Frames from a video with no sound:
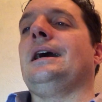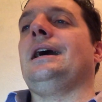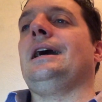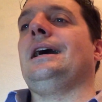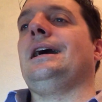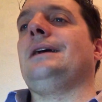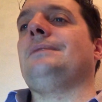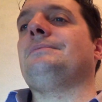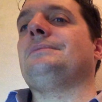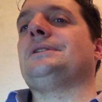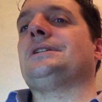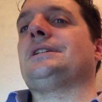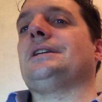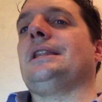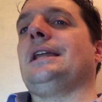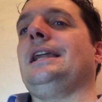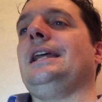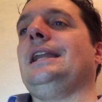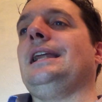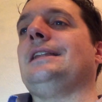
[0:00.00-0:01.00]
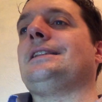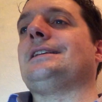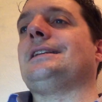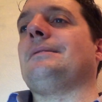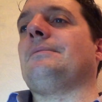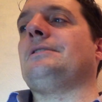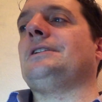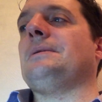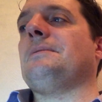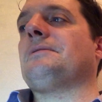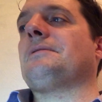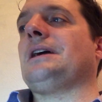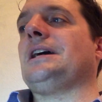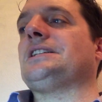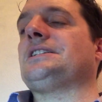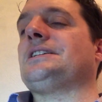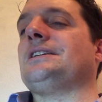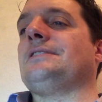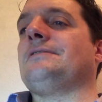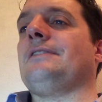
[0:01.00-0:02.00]
Um, so then he led the Liberal
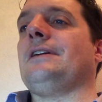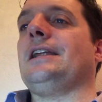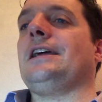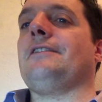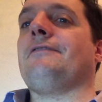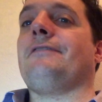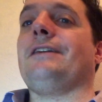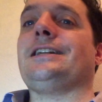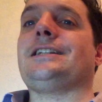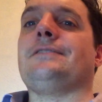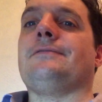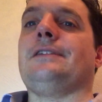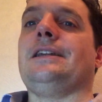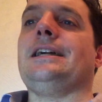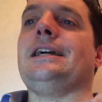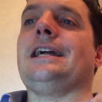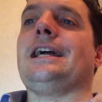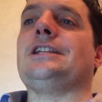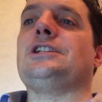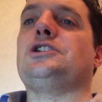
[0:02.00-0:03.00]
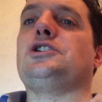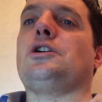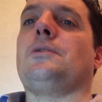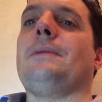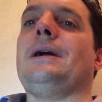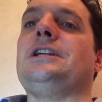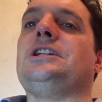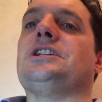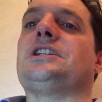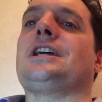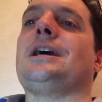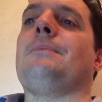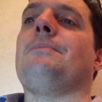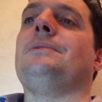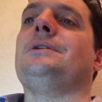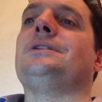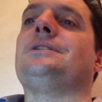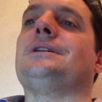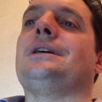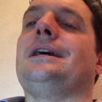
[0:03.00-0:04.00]
Democrats fairly effectively against John Major's
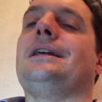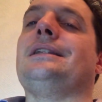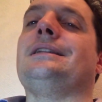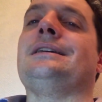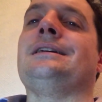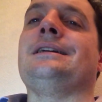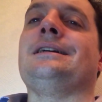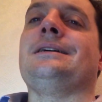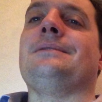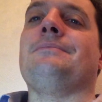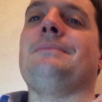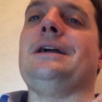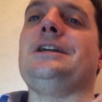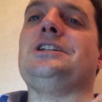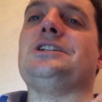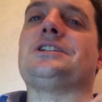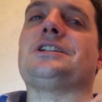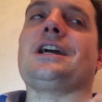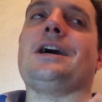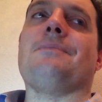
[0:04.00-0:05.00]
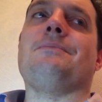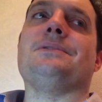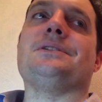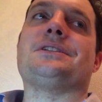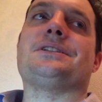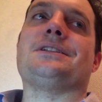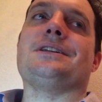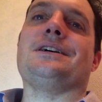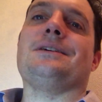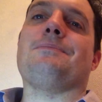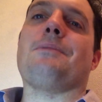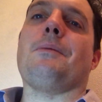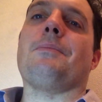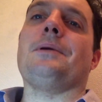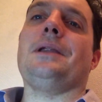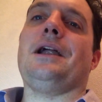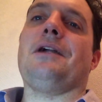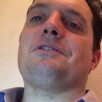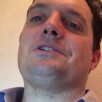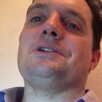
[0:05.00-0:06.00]
government, and Major's government's uh,
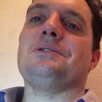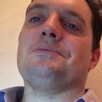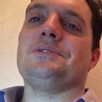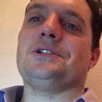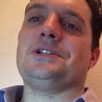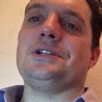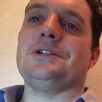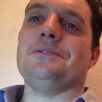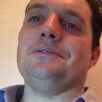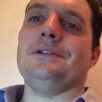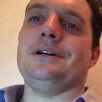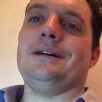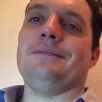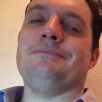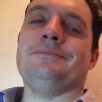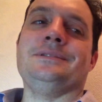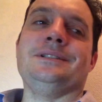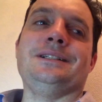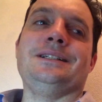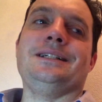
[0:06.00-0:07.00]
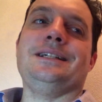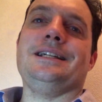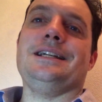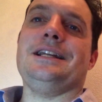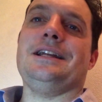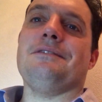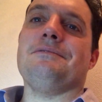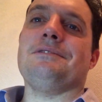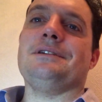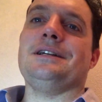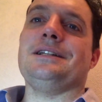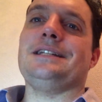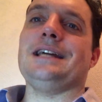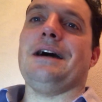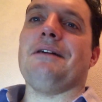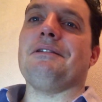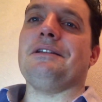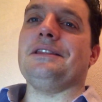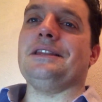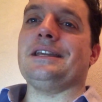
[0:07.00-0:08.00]
popularity was soon, um, you know,
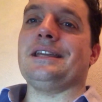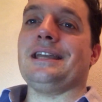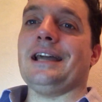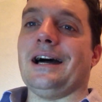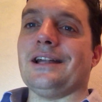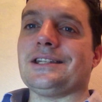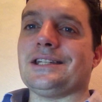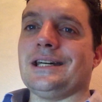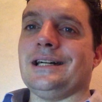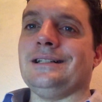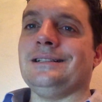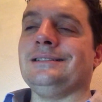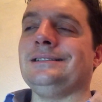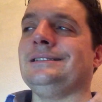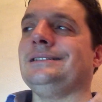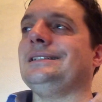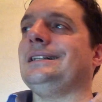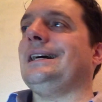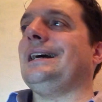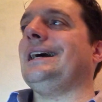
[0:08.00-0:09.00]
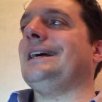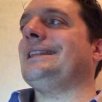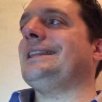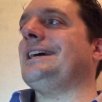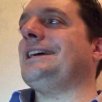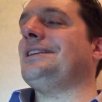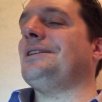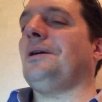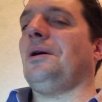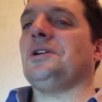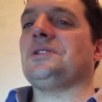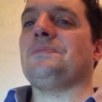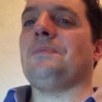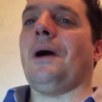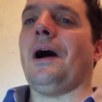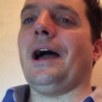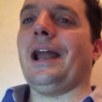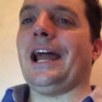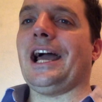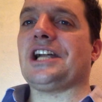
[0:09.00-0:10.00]
down in the gutter, and they lost
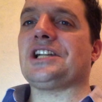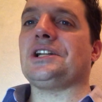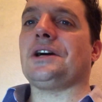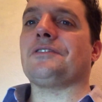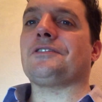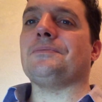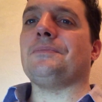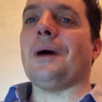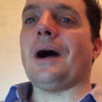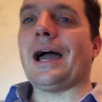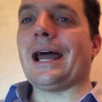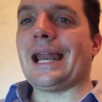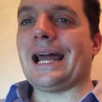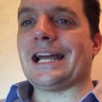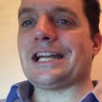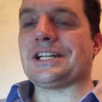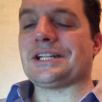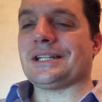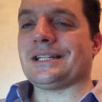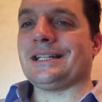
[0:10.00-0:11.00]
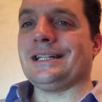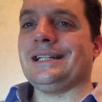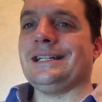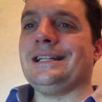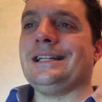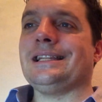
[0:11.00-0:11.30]
by election after by election.